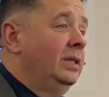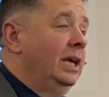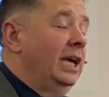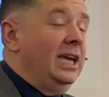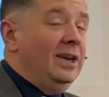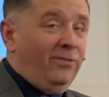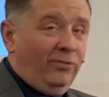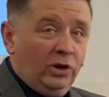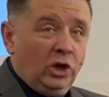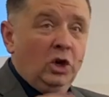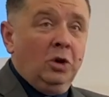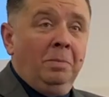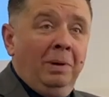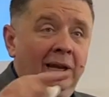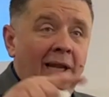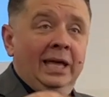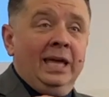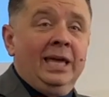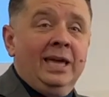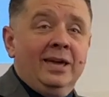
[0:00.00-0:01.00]
If you
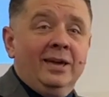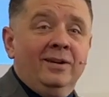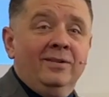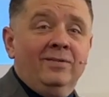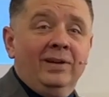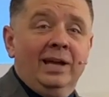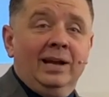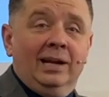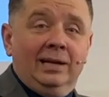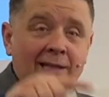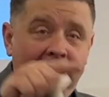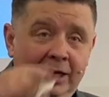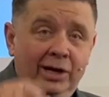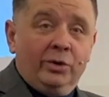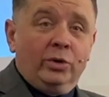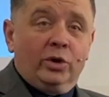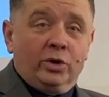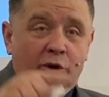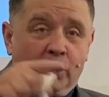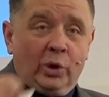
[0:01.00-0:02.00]
believe in a
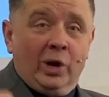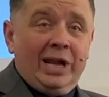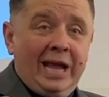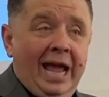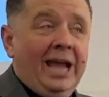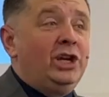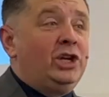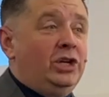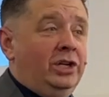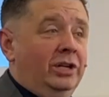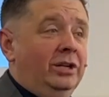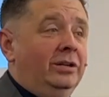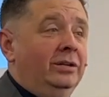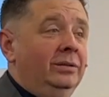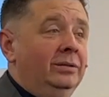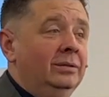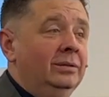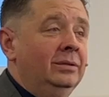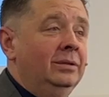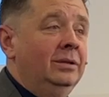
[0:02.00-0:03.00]
literal creation
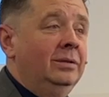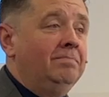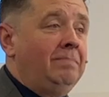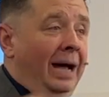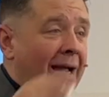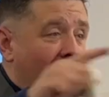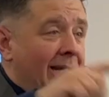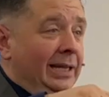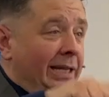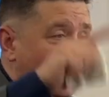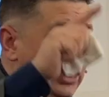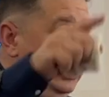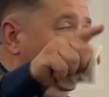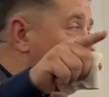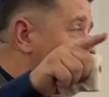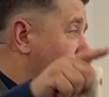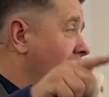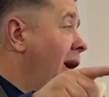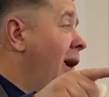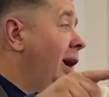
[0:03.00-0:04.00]
by a
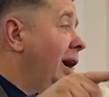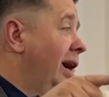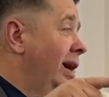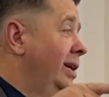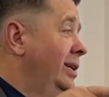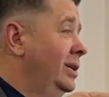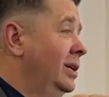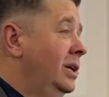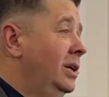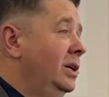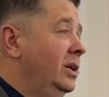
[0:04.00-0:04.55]
literal God,